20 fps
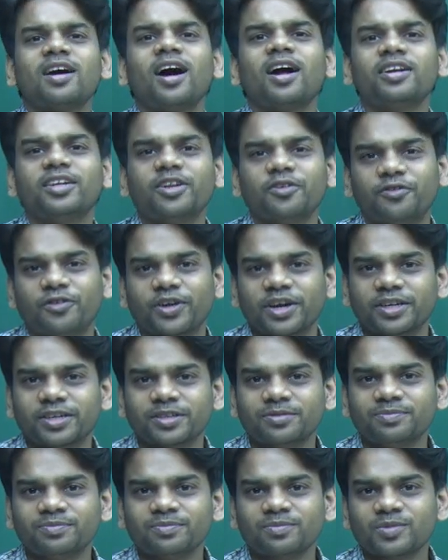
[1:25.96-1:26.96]
are different.
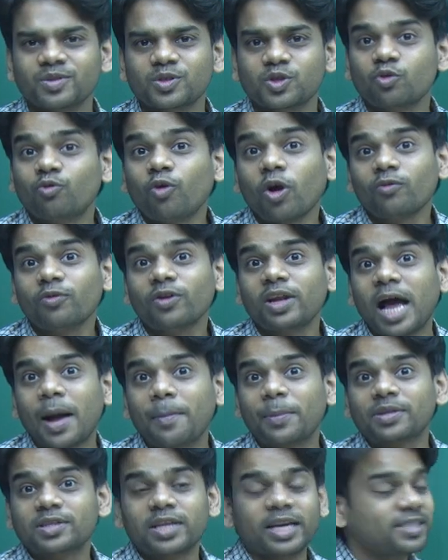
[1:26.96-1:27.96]
So what will
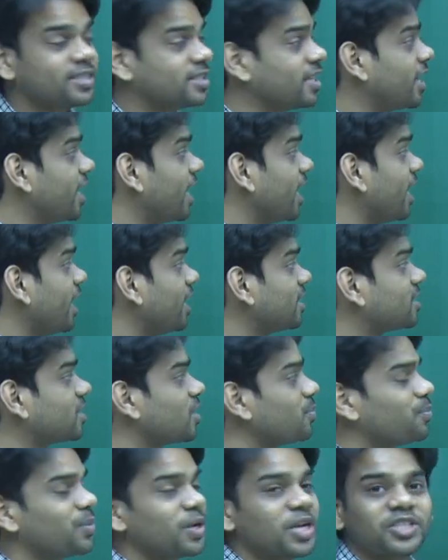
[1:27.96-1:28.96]
happen? Let's say A's
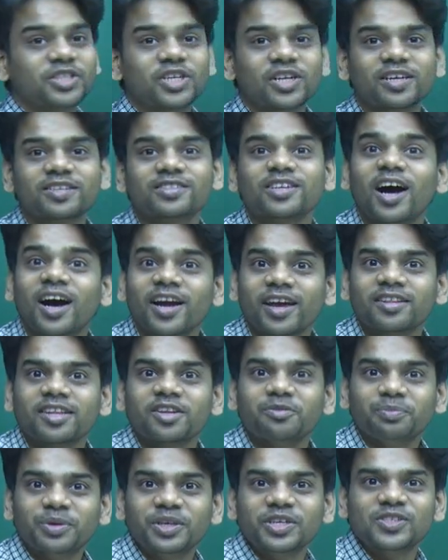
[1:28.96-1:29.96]
temperature is higher
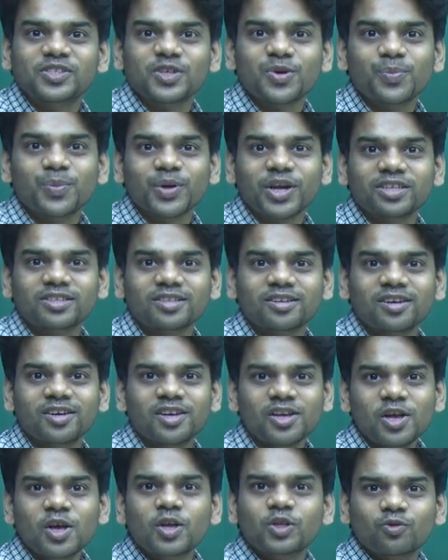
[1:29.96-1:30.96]
than B's temperature.
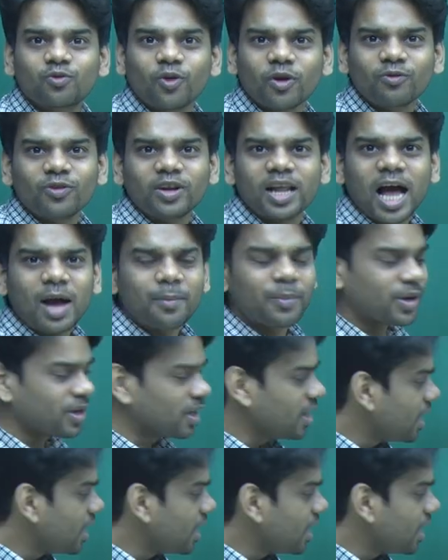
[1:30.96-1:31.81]
So what will happen?